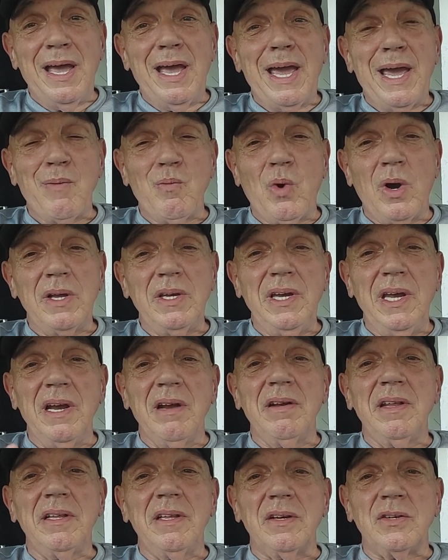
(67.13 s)
In what
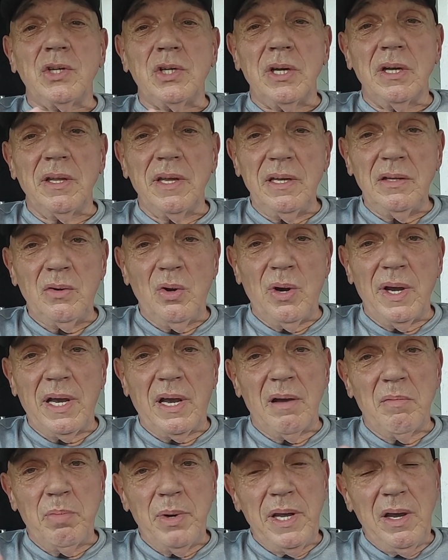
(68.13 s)
year did the Schilling Toy
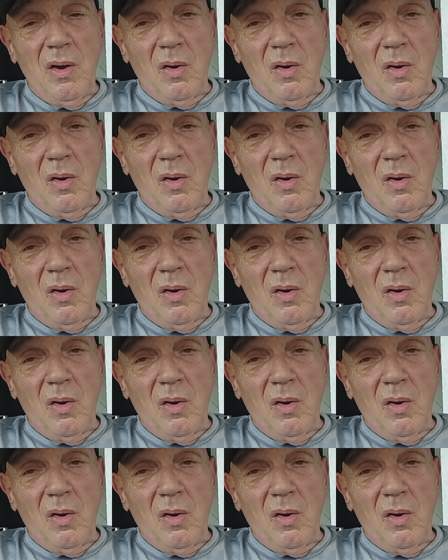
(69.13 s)
Company